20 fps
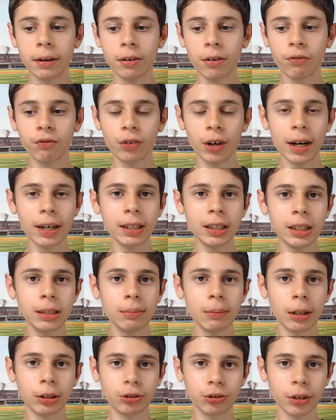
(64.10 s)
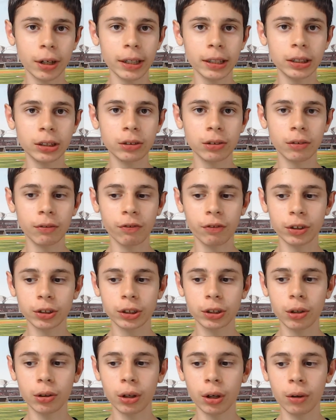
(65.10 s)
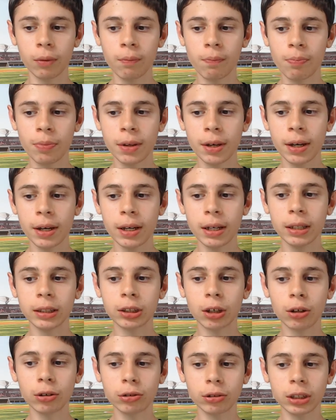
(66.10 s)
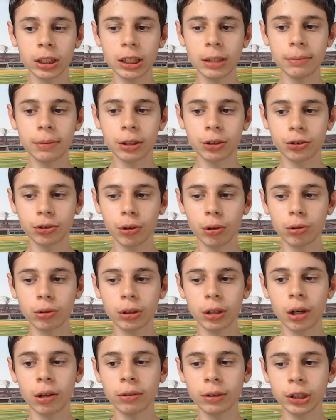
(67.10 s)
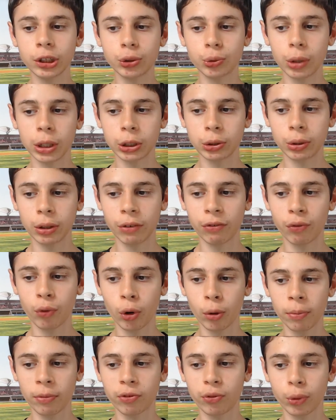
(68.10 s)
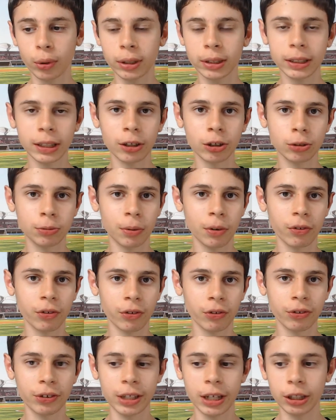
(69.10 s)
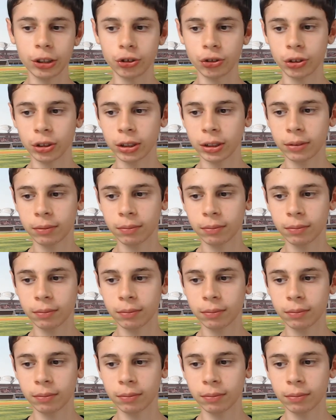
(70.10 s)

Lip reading: for any team that trades for Soto, he's under team control till at least 2024 before he's eligible for free agency.